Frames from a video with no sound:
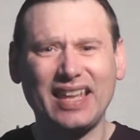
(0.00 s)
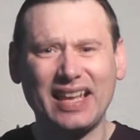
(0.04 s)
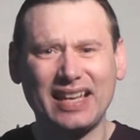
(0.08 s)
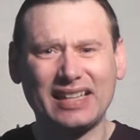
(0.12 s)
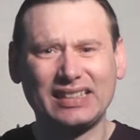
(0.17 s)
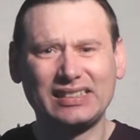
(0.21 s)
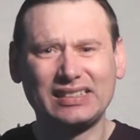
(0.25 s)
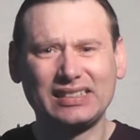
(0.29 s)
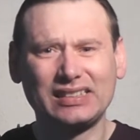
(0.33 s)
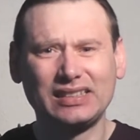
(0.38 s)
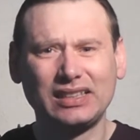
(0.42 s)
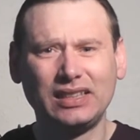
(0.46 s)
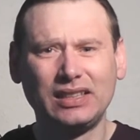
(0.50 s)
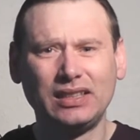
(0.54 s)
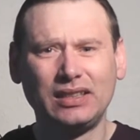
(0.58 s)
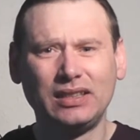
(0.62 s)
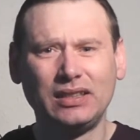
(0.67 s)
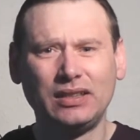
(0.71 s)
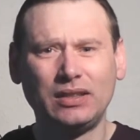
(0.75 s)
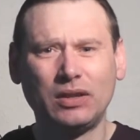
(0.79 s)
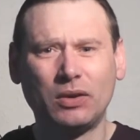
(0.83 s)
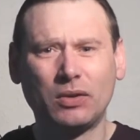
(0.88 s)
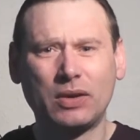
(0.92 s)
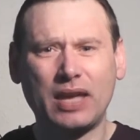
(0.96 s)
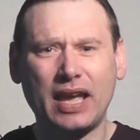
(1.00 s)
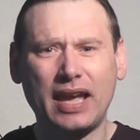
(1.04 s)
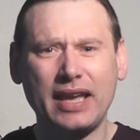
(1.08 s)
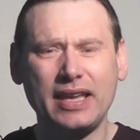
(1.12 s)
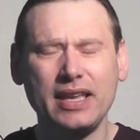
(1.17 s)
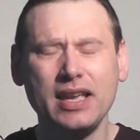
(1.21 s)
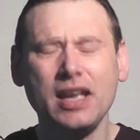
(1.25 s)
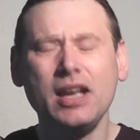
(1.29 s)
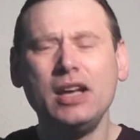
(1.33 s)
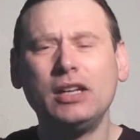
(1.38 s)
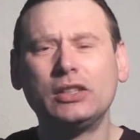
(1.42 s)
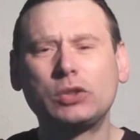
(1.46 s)
this.
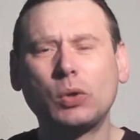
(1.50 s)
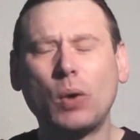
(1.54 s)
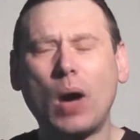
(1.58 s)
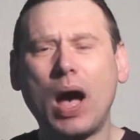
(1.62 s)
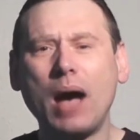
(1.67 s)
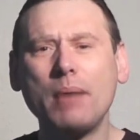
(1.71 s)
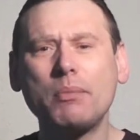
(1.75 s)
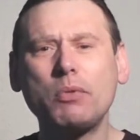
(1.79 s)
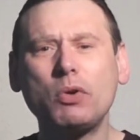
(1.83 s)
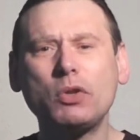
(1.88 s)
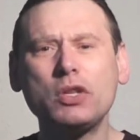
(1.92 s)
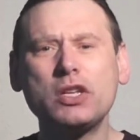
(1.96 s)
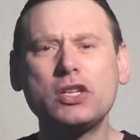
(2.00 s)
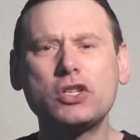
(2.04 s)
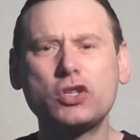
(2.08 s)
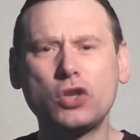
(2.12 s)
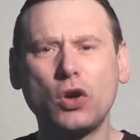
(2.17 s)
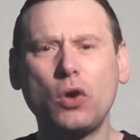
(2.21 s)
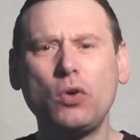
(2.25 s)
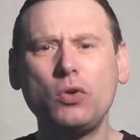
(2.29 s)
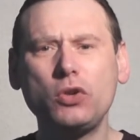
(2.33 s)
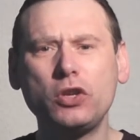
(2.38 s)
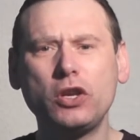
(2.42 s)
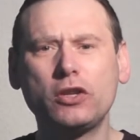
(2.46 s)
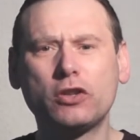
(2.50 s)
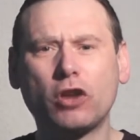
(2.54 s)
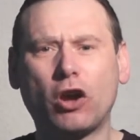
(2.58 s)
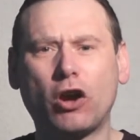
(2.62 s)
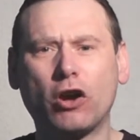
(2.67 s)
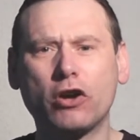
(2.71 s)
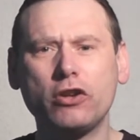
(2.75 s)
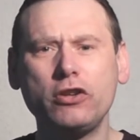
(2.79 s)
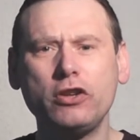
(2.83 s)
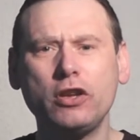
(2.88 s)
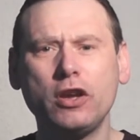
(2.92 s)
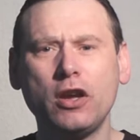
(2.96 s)
Okay, so I'm going to show you
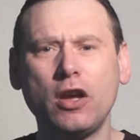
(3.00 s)
now